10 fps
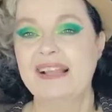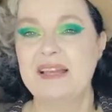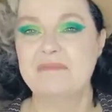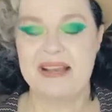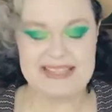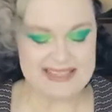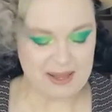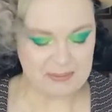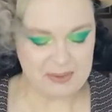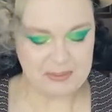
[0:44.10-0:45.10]
by Sample
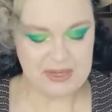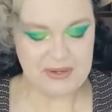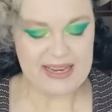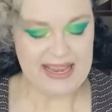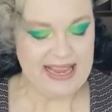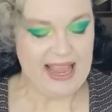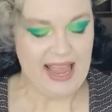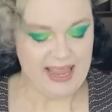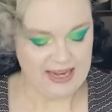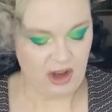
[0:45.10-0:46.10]
Beauty, an
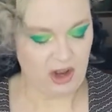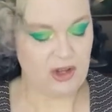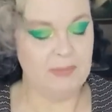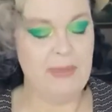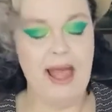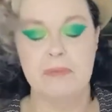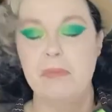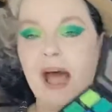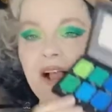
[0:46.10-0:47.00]
all matte palette